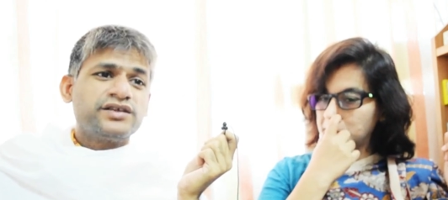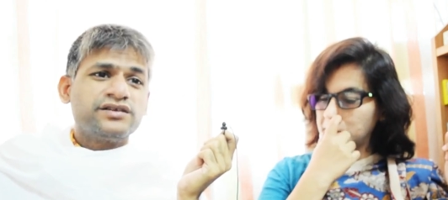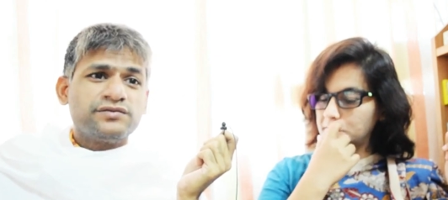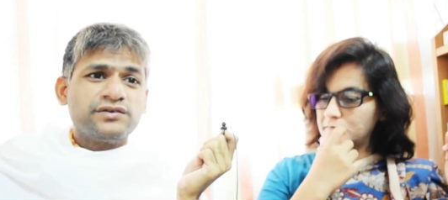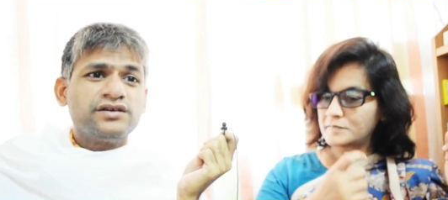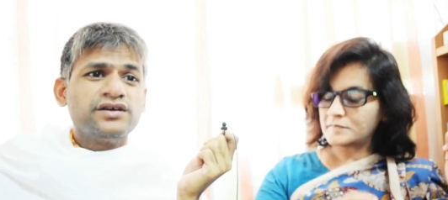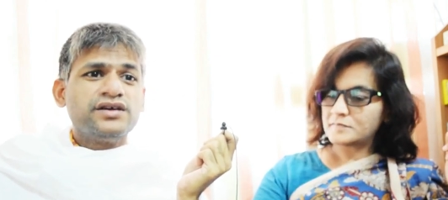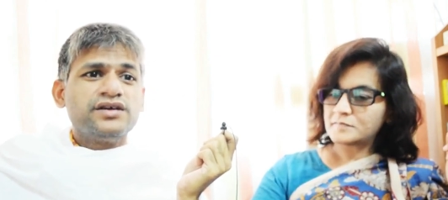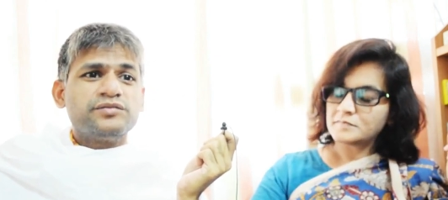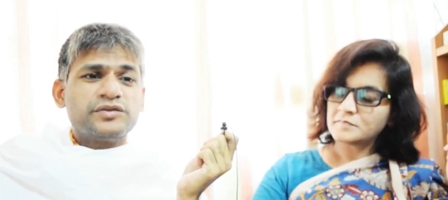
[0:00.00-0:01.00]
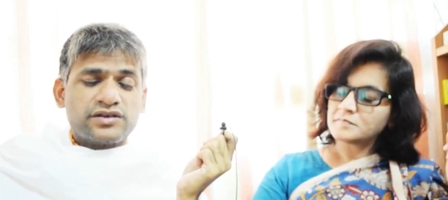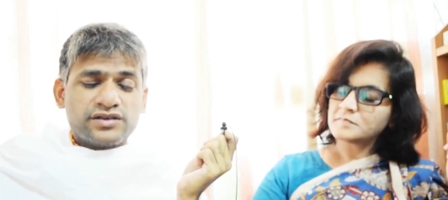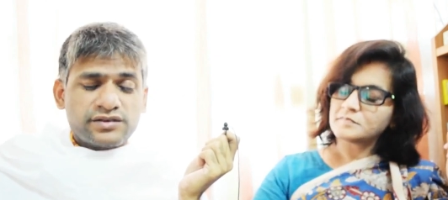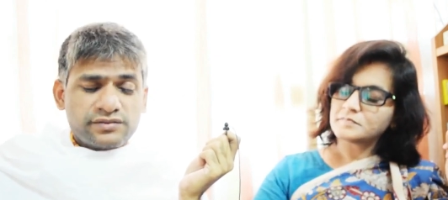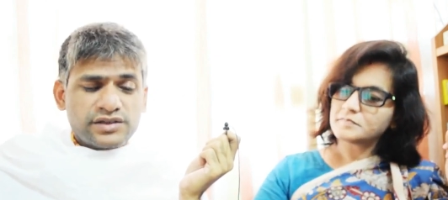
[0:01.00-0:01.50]
Speaker 1: first of all
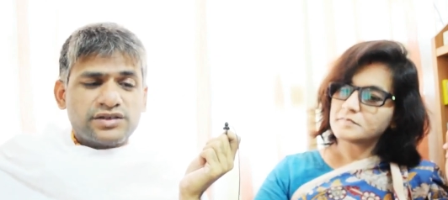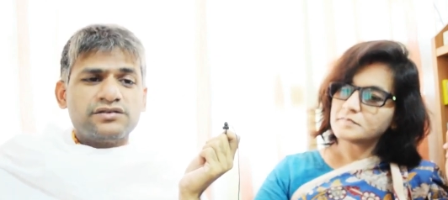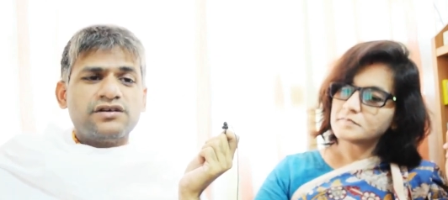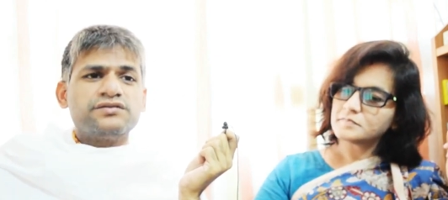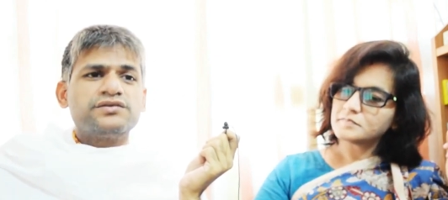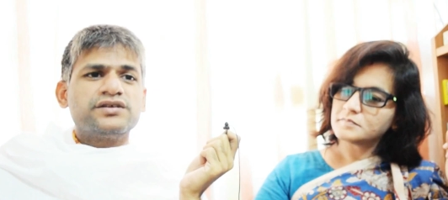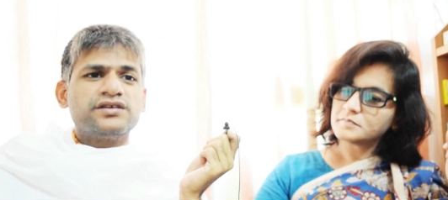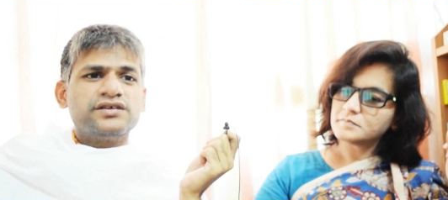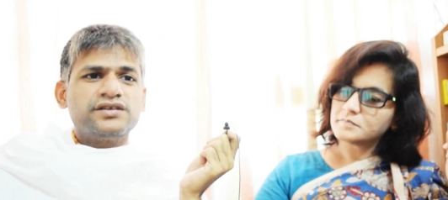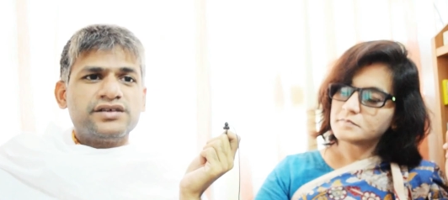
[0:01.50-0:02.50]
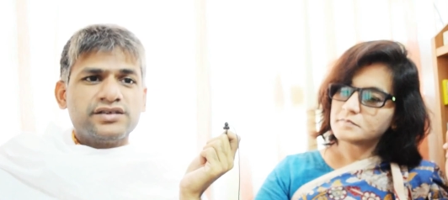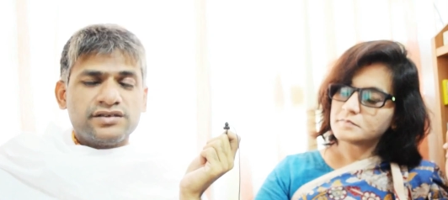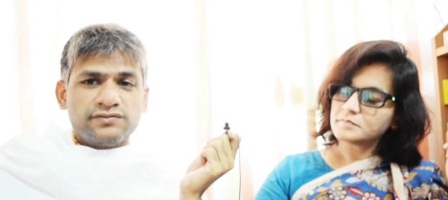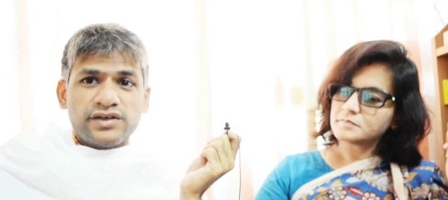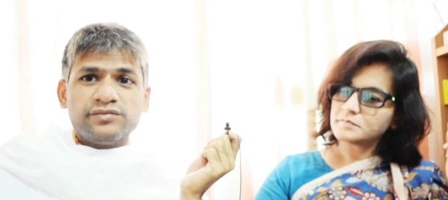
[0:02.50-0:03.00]
because we do offer uh, that
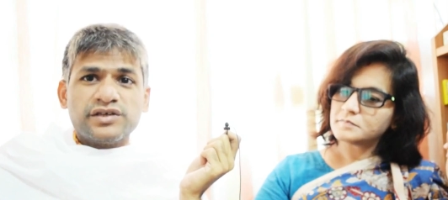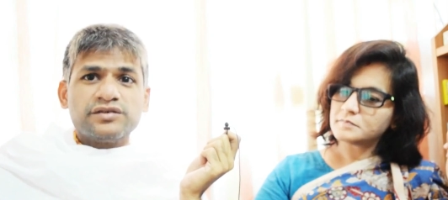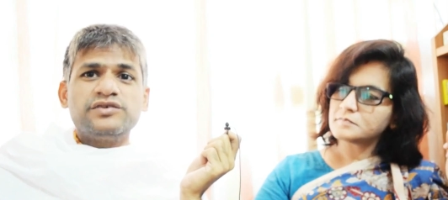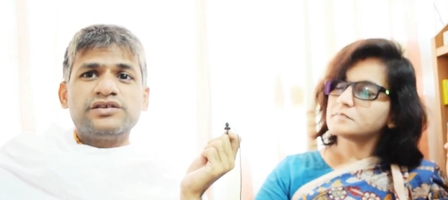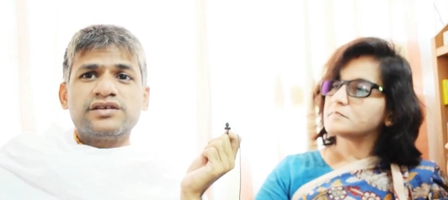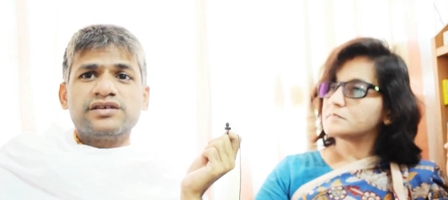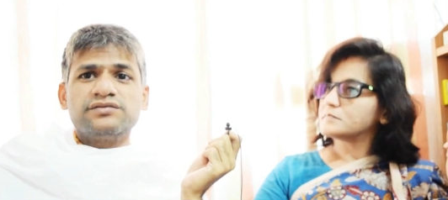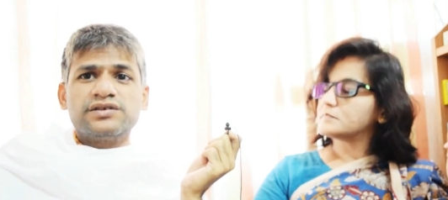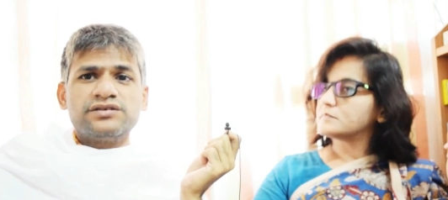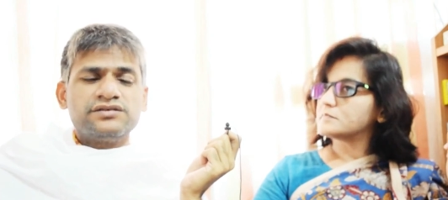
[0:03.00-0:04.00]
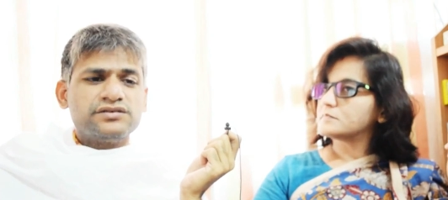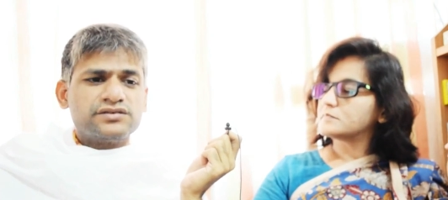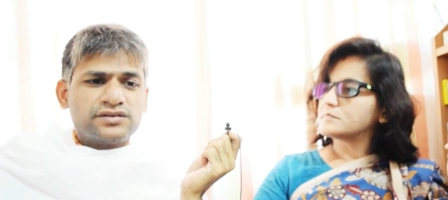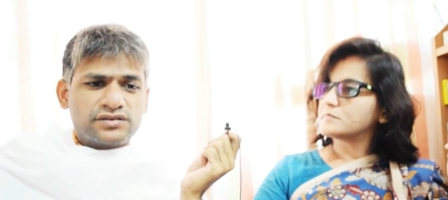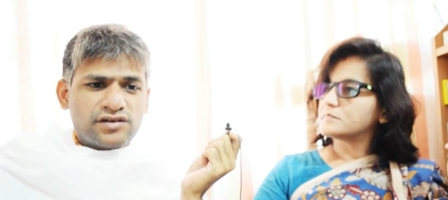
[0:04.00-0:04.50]
is one big mistake we do
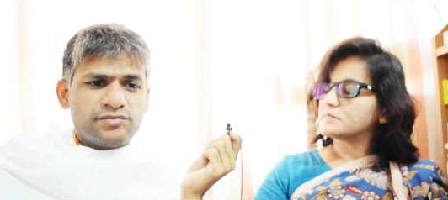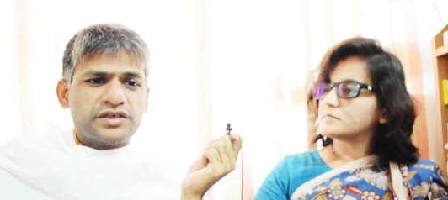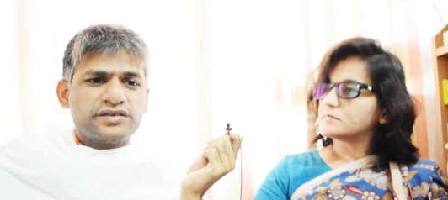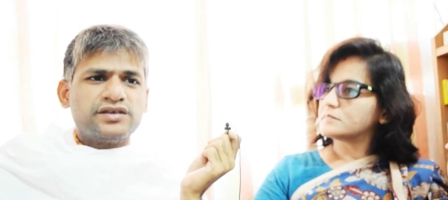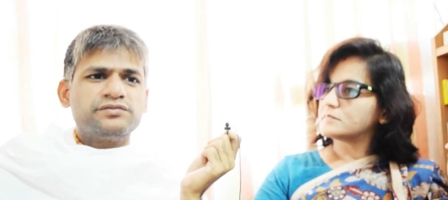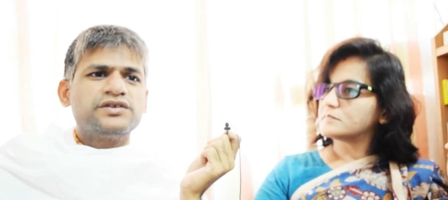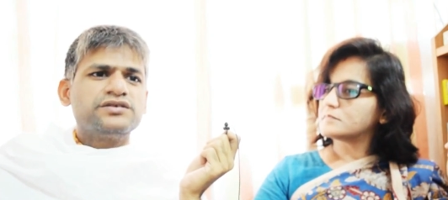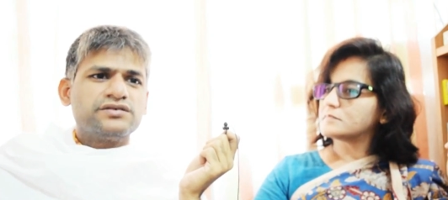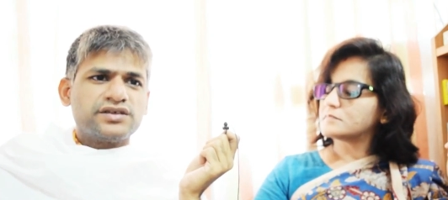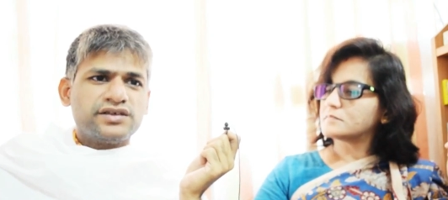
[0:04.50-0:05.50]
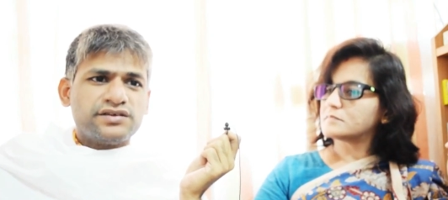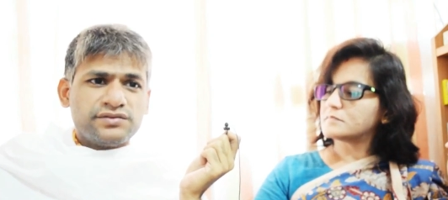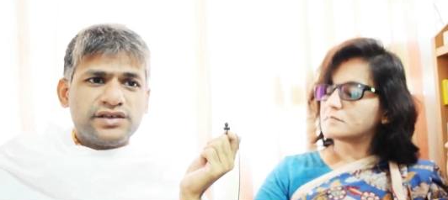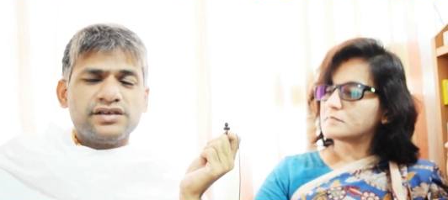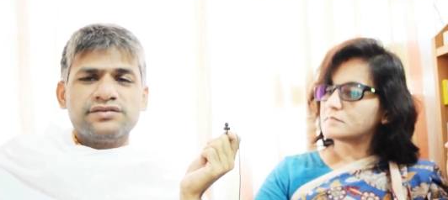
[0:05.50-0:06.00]
so copying someone you can
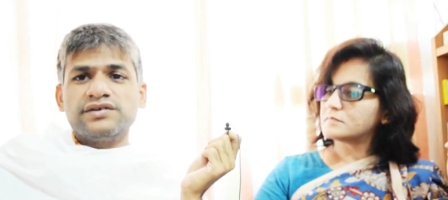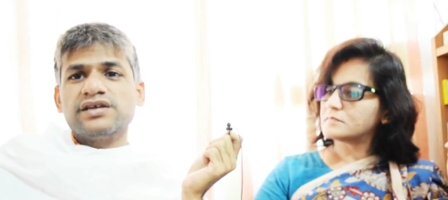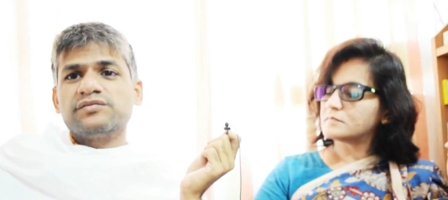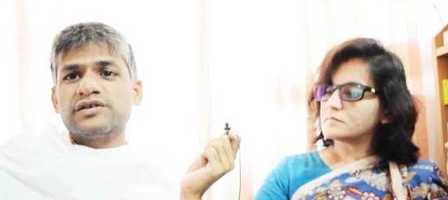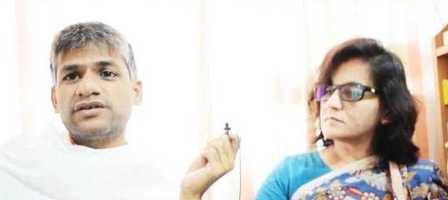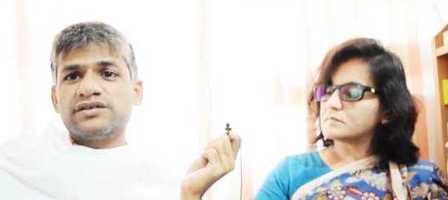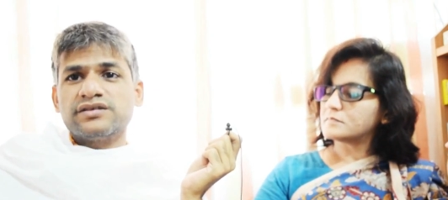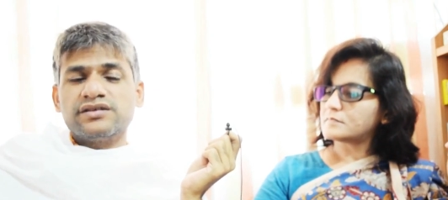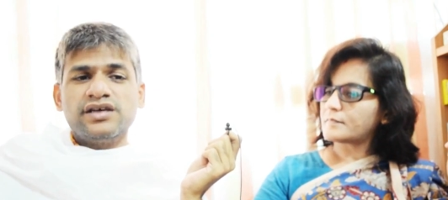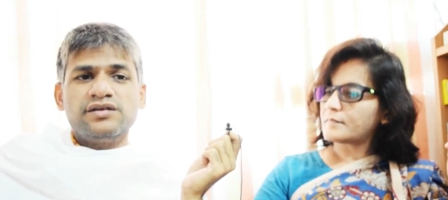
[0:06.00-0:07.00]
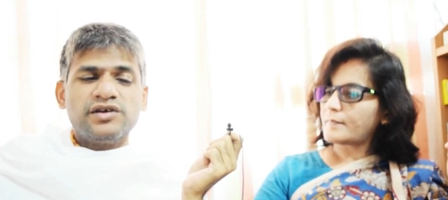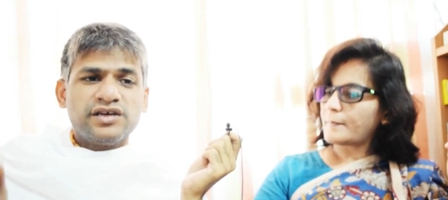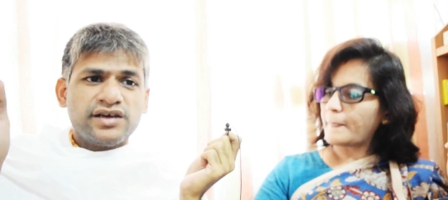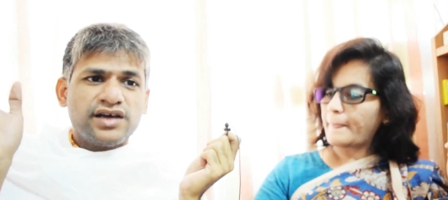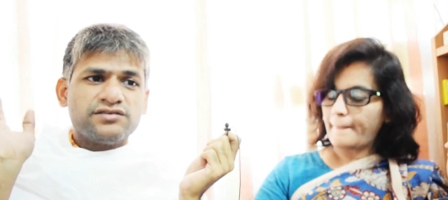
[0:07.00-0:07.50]
definitely fail because they
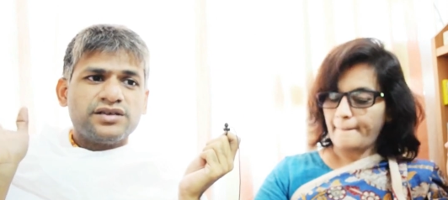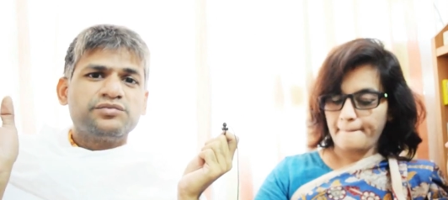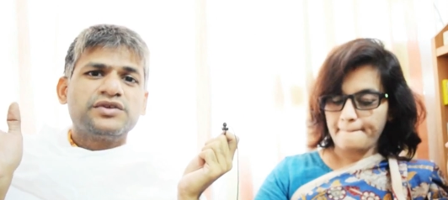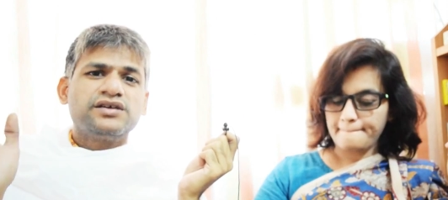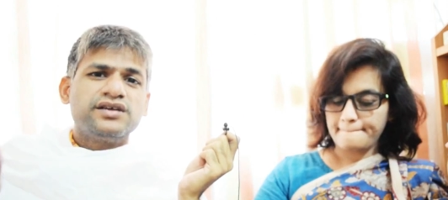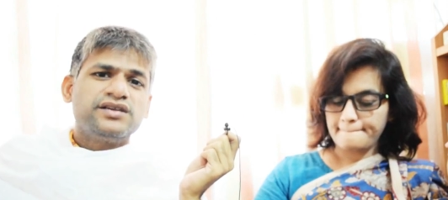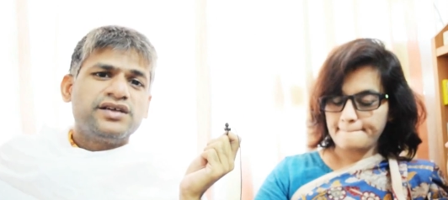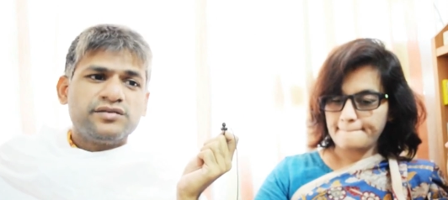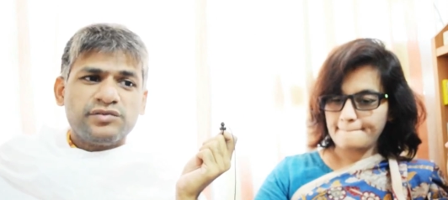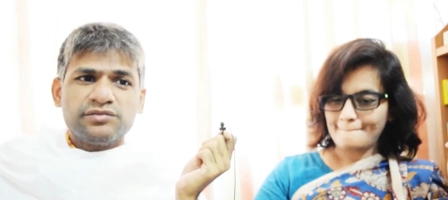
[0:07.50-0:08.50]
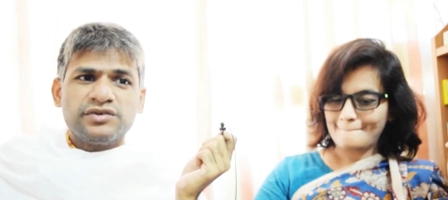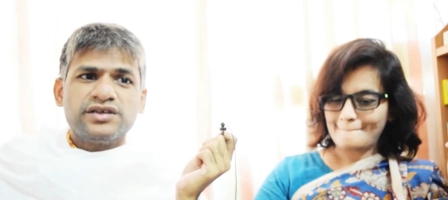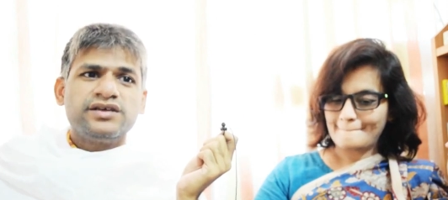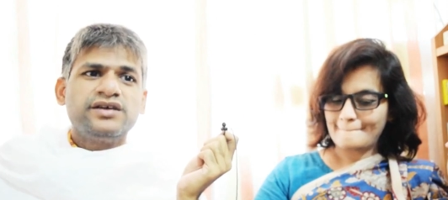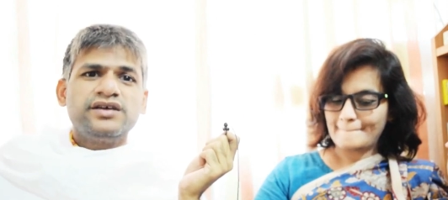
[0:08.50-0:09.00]
may have something and that may be